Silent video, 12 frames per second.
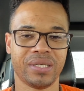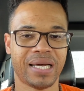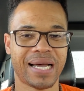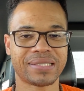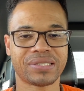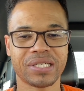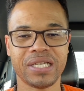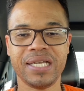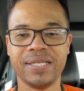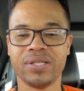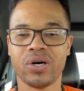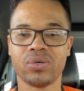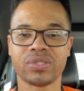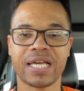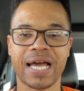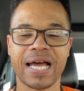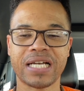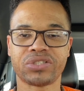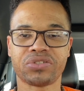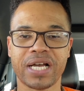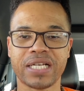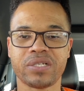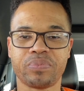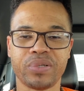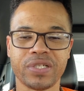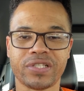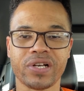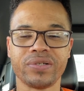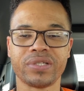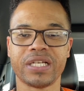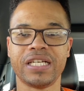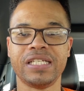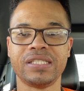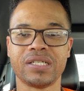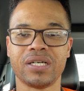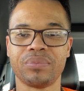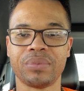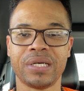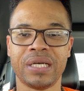I seen those guys trying to put certain things up